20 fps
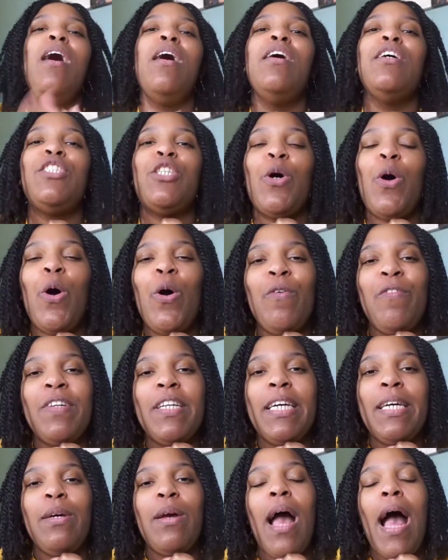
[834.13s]
So
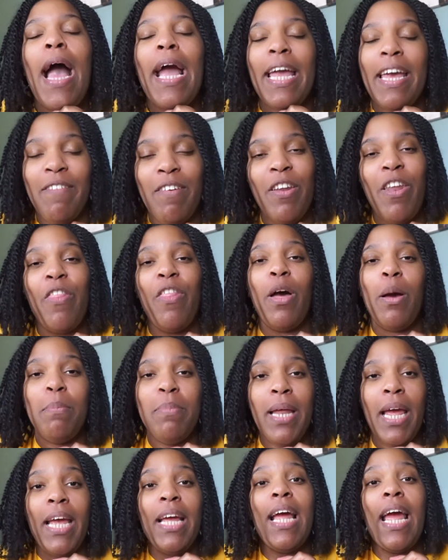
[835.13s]
hopefully I can give you another
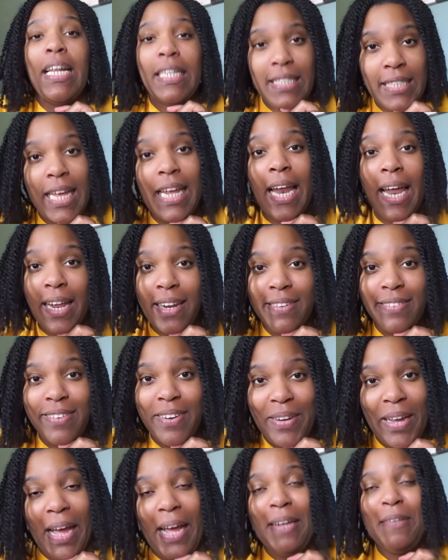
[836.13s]
update and say that,
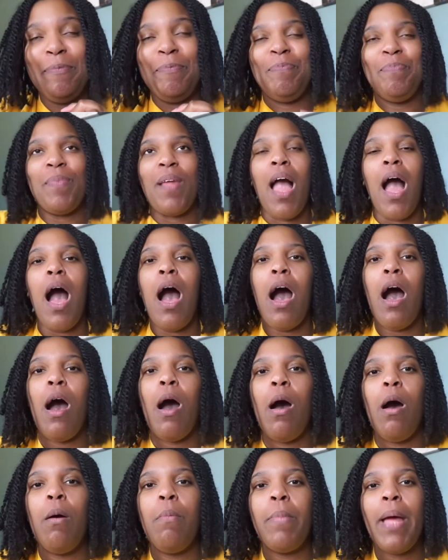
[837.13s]
okay?
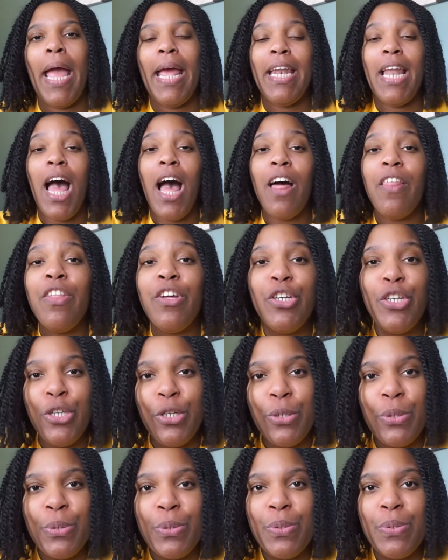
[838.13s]
In other
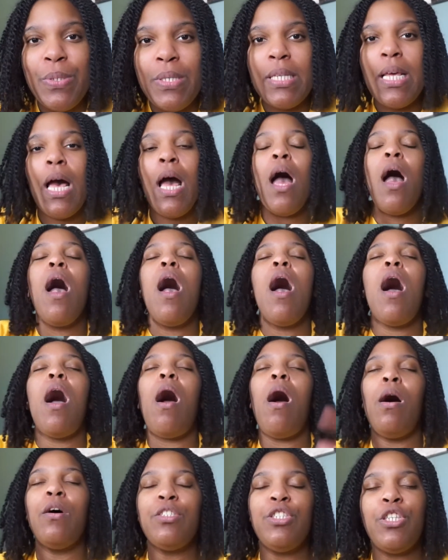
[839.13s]
news,
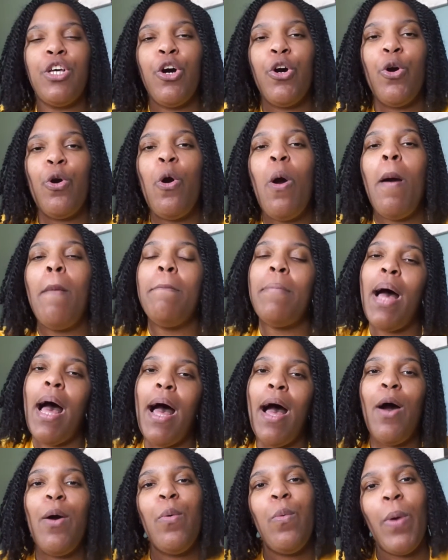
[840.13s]
also
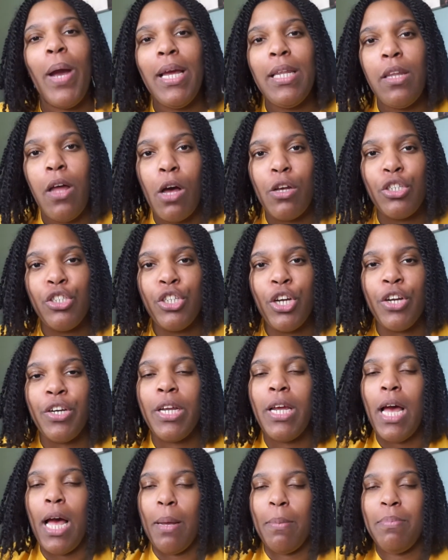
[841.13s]
my weight loss
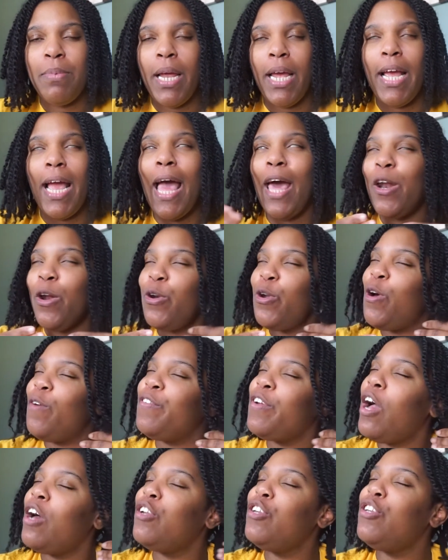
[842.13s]
journey update. I don't know if y'all